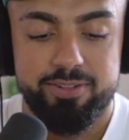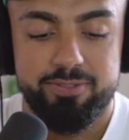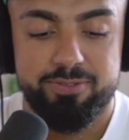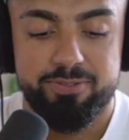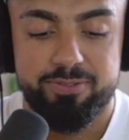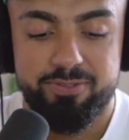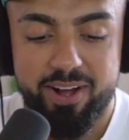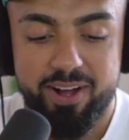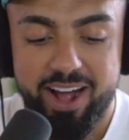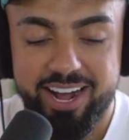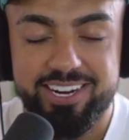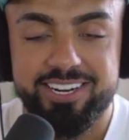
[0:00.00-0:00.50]

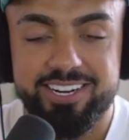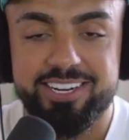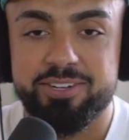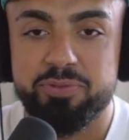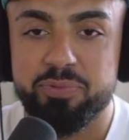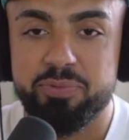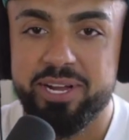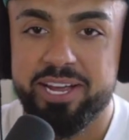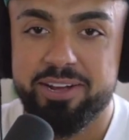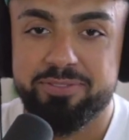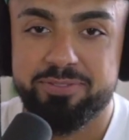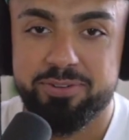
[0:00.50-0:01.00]
Finally,
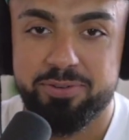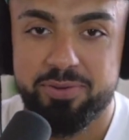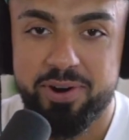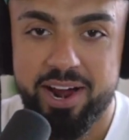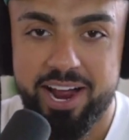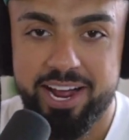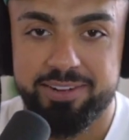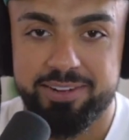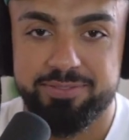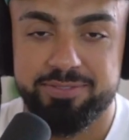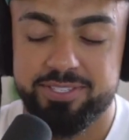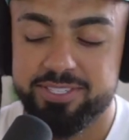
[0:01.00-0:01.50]
we have
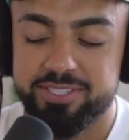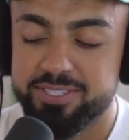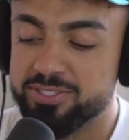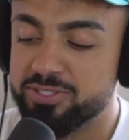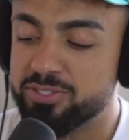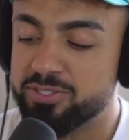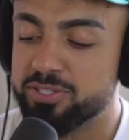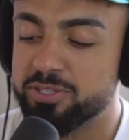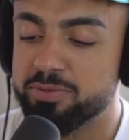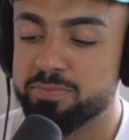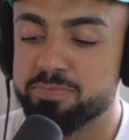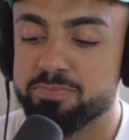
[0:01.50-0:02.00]
arrived
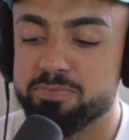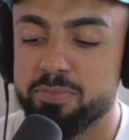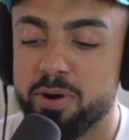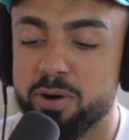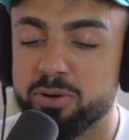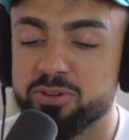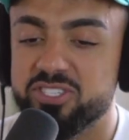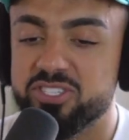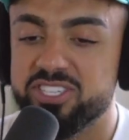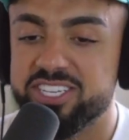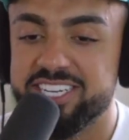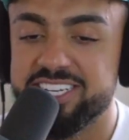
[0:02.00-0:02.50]
to the
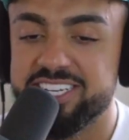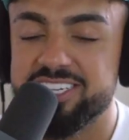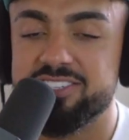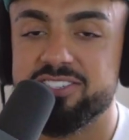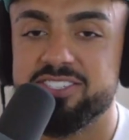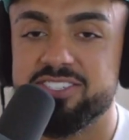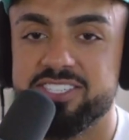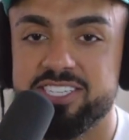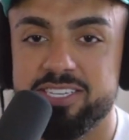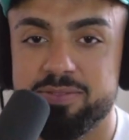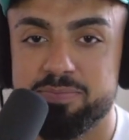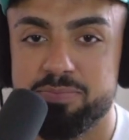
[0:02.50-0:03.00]
most
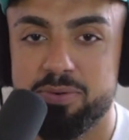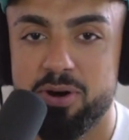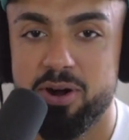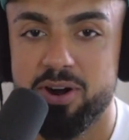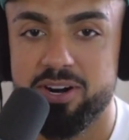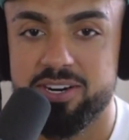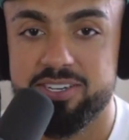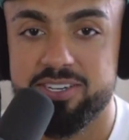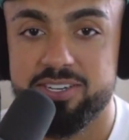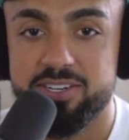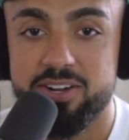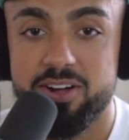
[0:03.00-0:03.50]
interesting
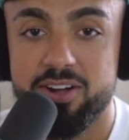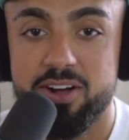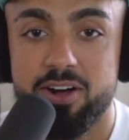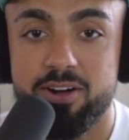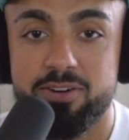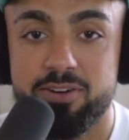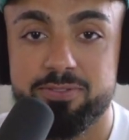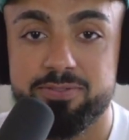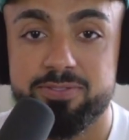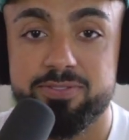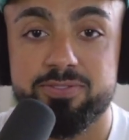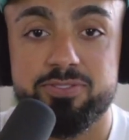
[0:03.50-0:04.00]
part
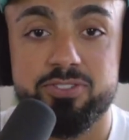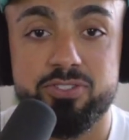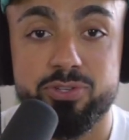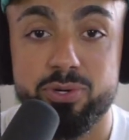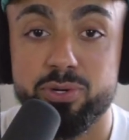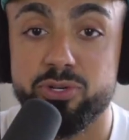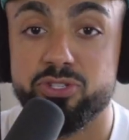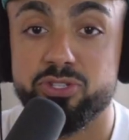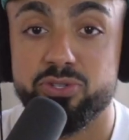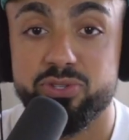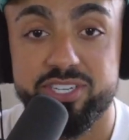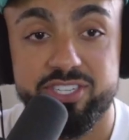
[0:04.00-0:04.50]
of
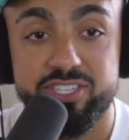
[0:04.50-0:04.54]
social